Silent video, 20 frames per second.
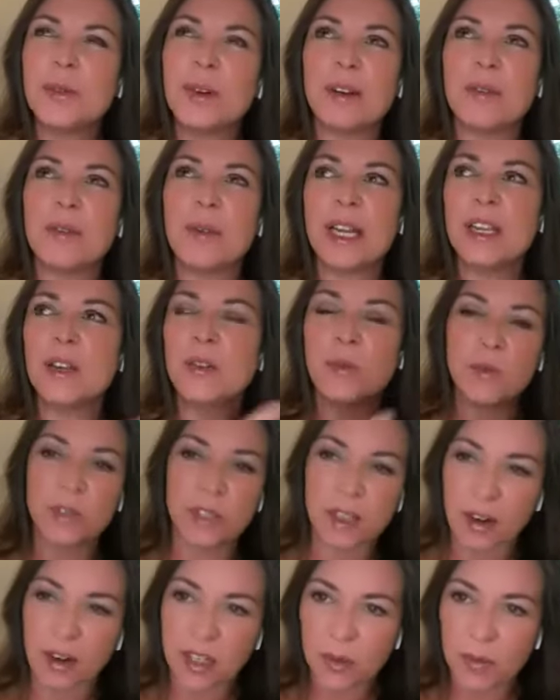when you
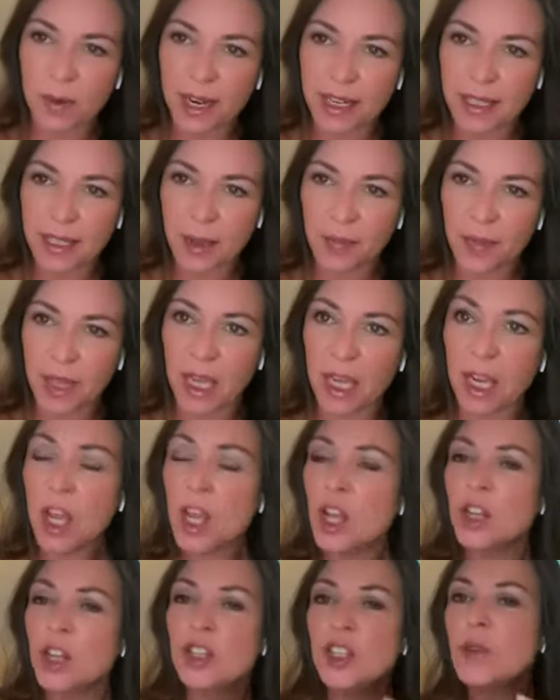start to write something,
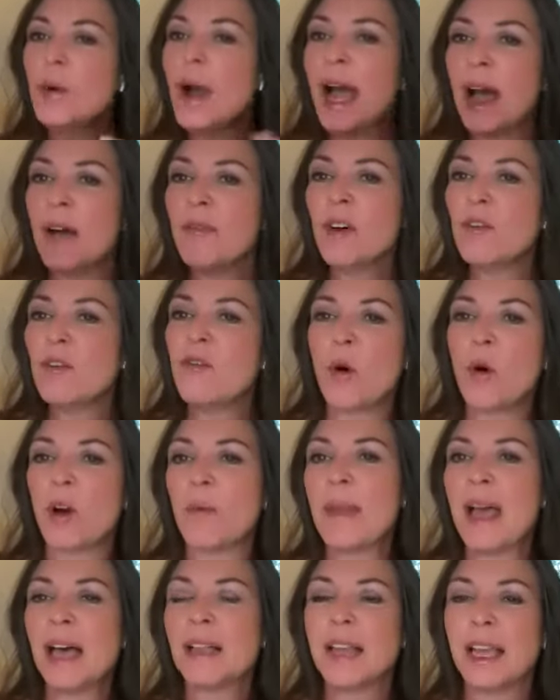do you have a
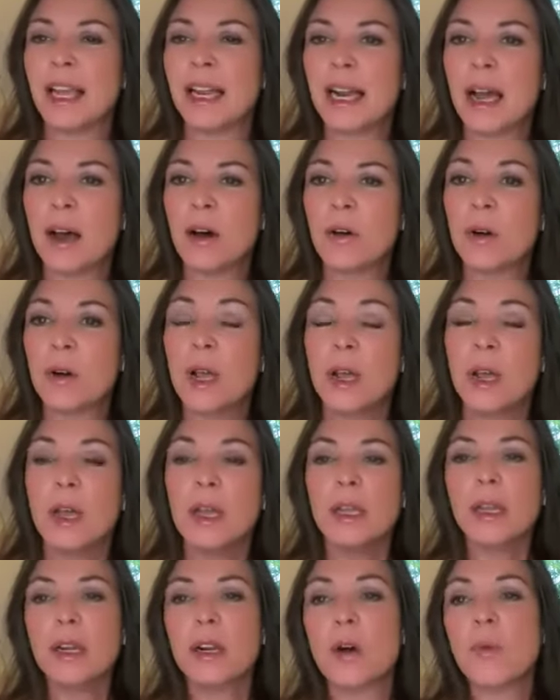format laid out?
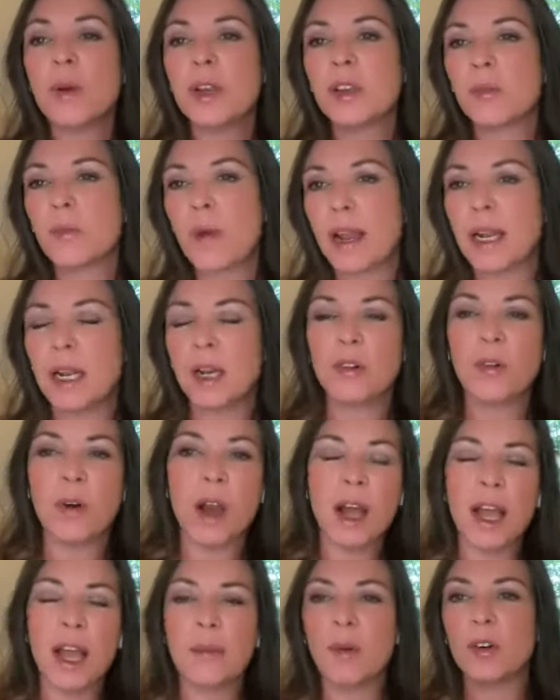You know, when you're writing
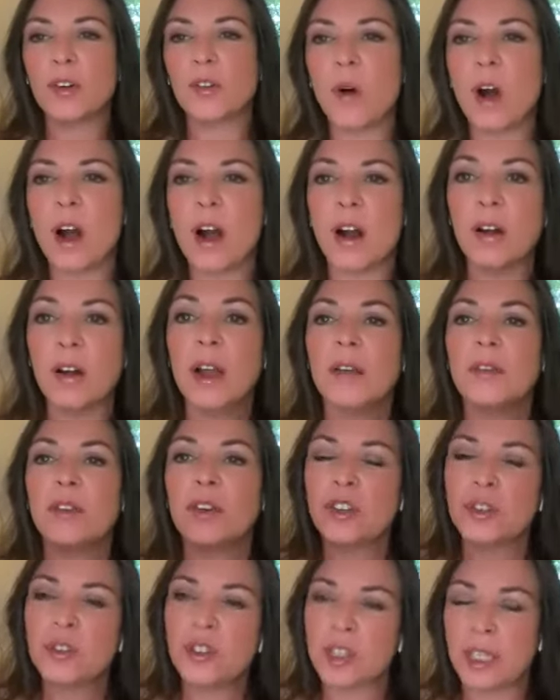crime or noir,
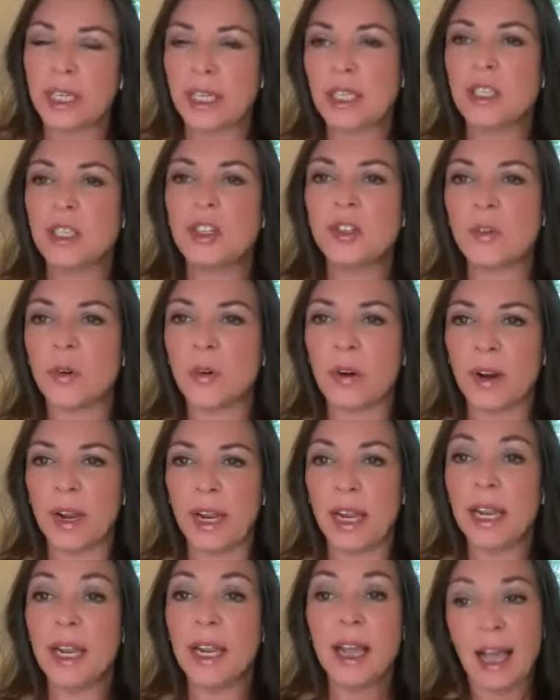there's usually a
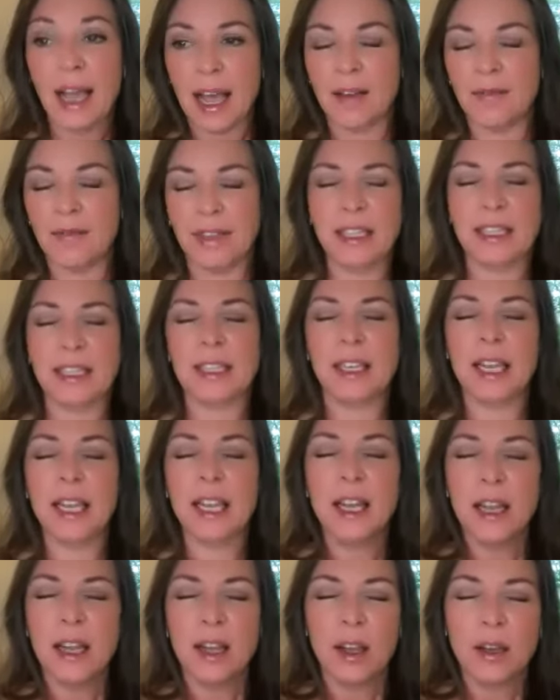story,
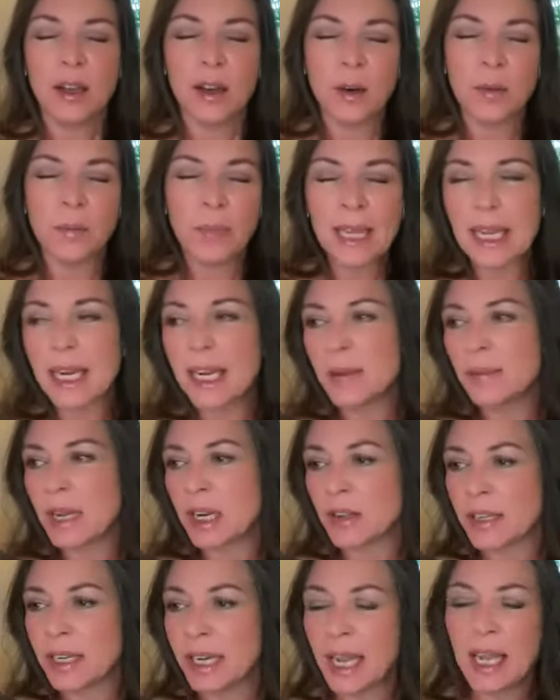obviously, a beginning,
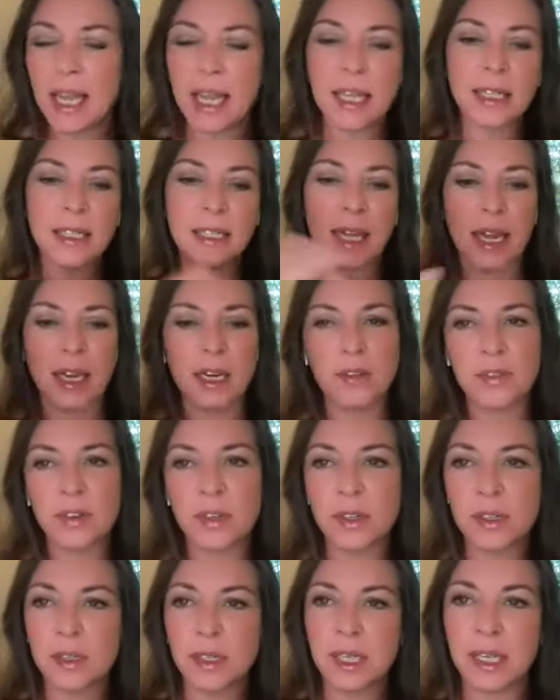middle, and end, kind of
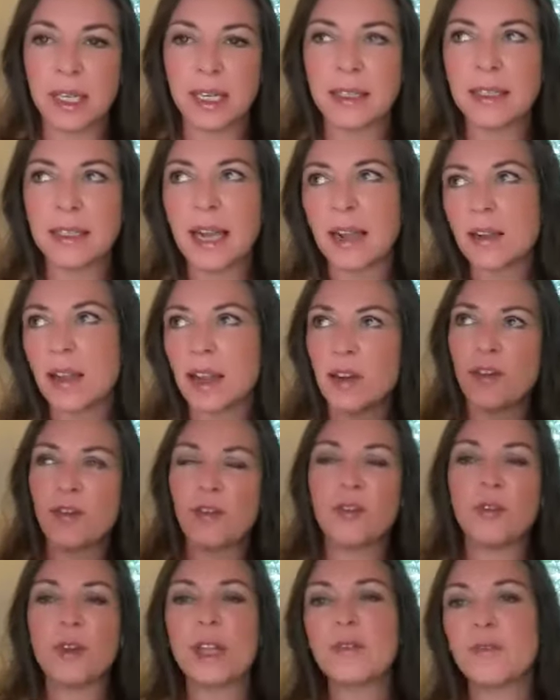it's not like
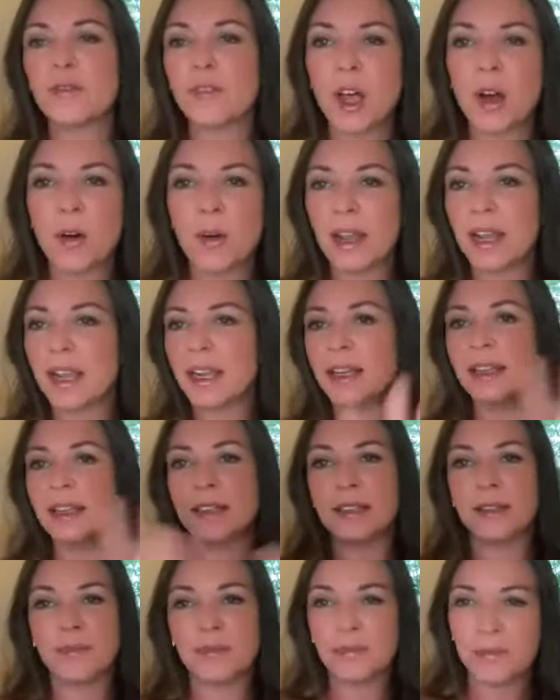free
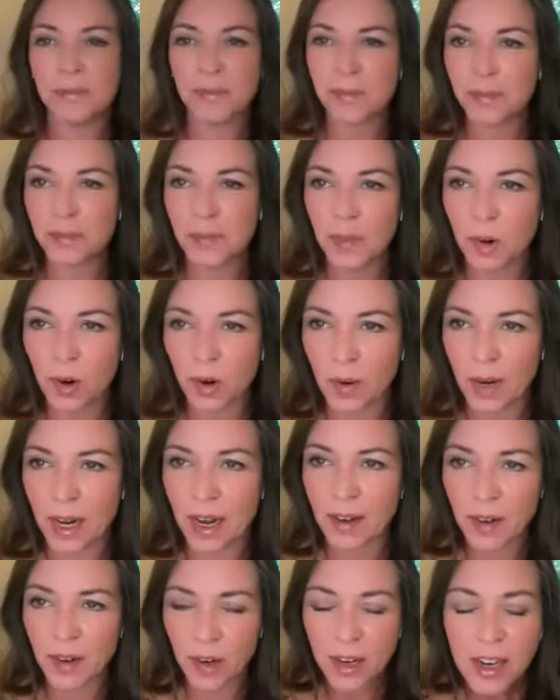flowing or
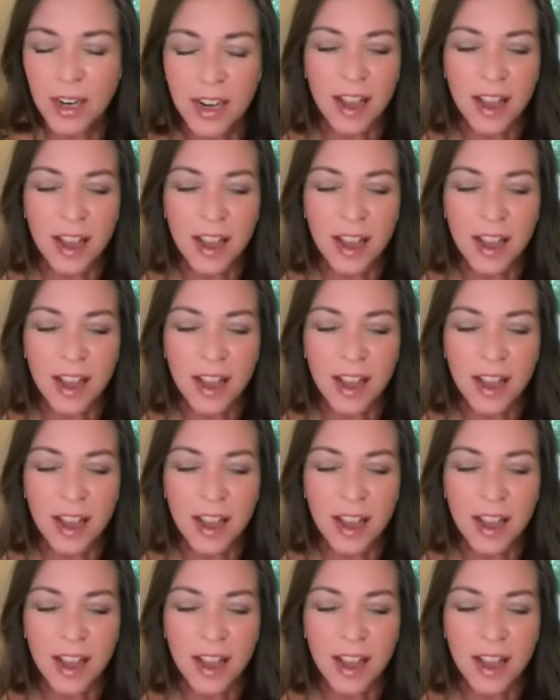whatever.